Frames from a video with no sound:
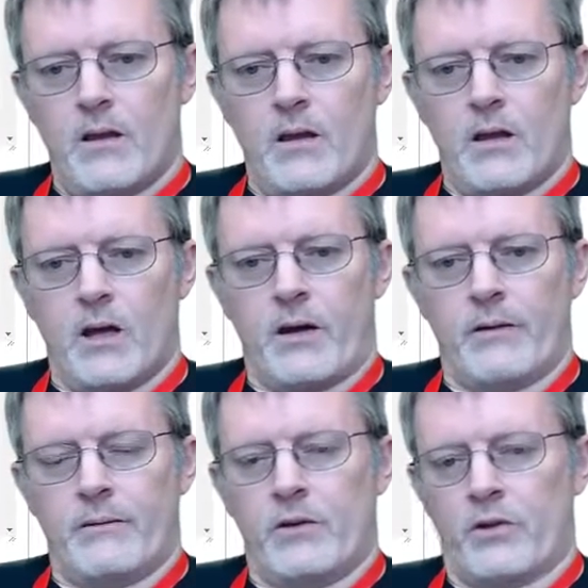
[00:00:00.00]
All right,
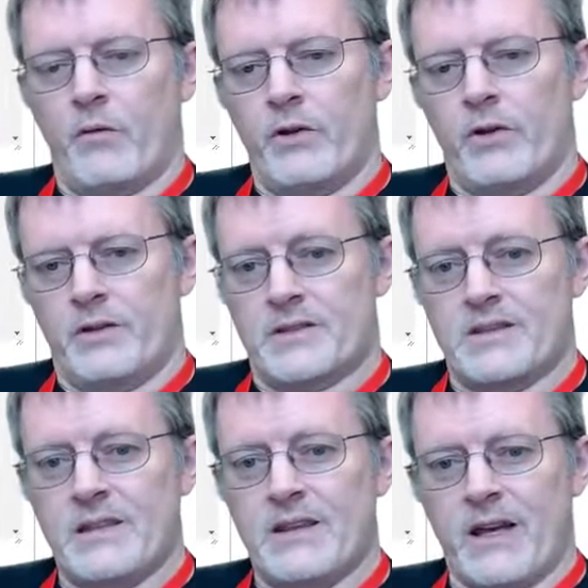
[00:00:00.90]
and so hopefully you can
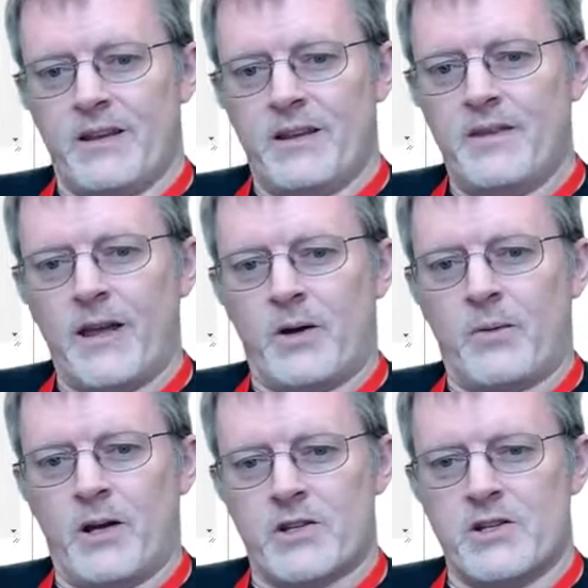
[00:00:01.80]
see that in that
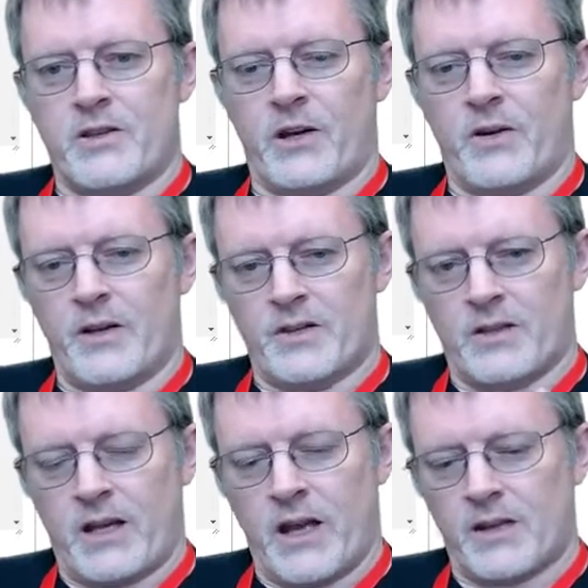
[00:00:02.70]
question there is an
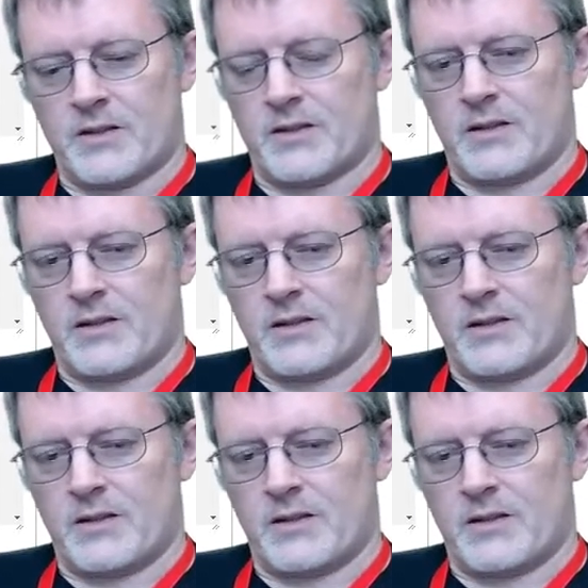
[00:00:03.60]
X